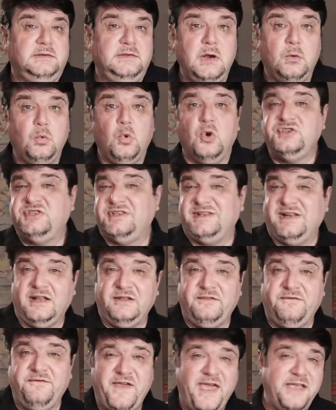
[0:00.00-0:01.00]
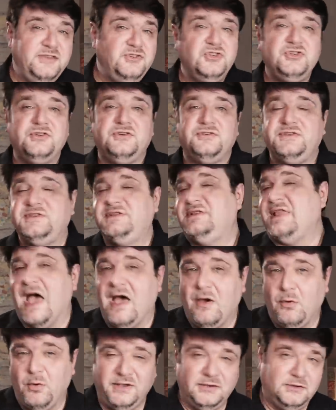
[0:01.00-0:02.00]
There was an adventurous
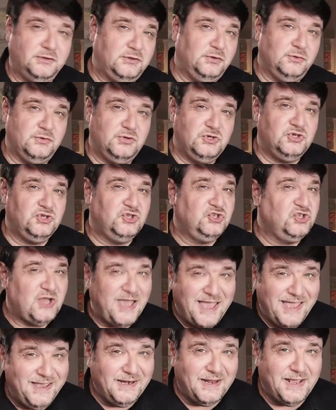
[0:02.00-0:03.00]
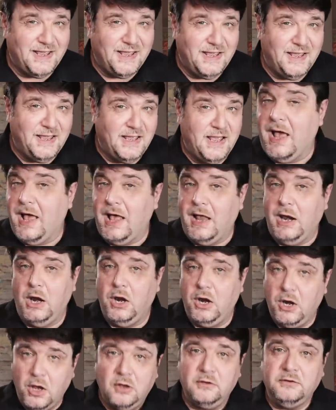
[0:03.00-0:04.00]
towing to China, a
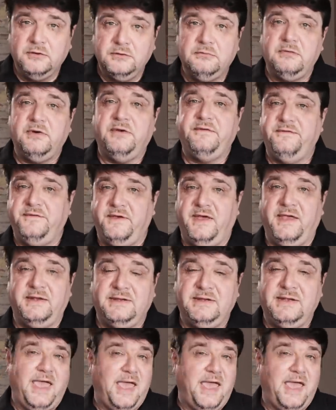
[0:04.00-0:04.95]
long refit,